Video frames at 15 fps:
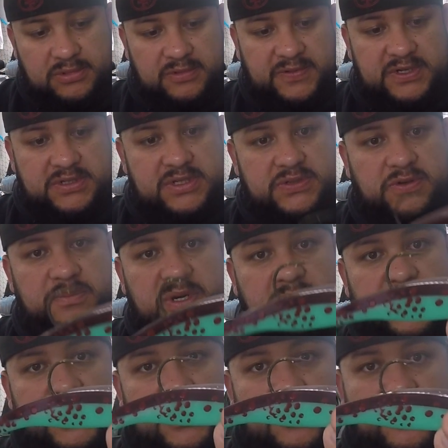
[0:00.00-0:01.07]
a swim bait
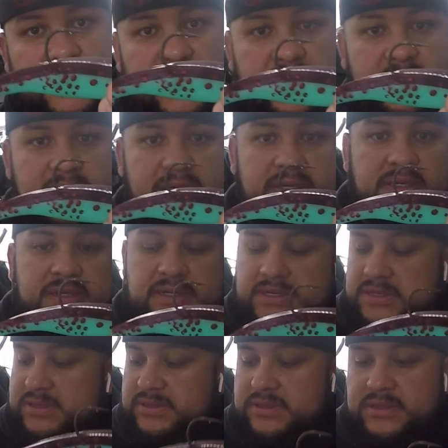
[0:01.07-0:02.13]
right here, right?
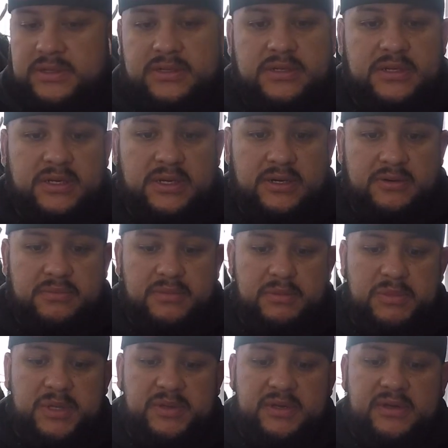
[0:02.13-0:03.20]
You go
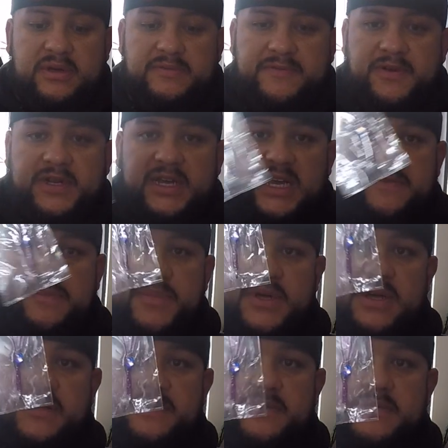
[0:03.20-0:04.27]
maybe a foot and a half
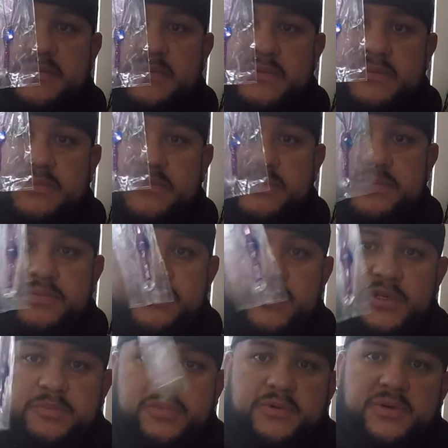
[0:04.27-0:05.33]
above. You put